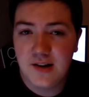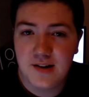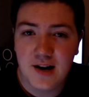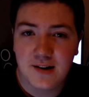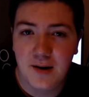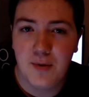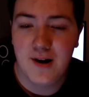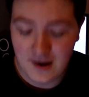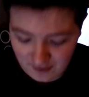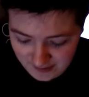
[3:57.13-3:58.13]
this is actually a
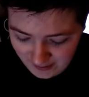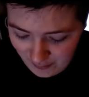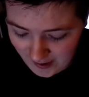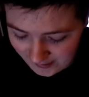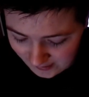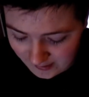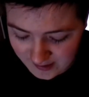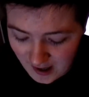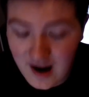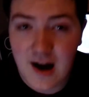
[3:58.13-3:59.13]
pretty interesting question
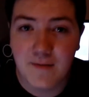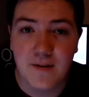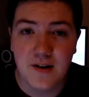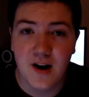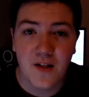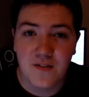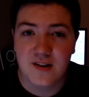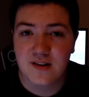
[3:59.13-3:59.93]
because I have not the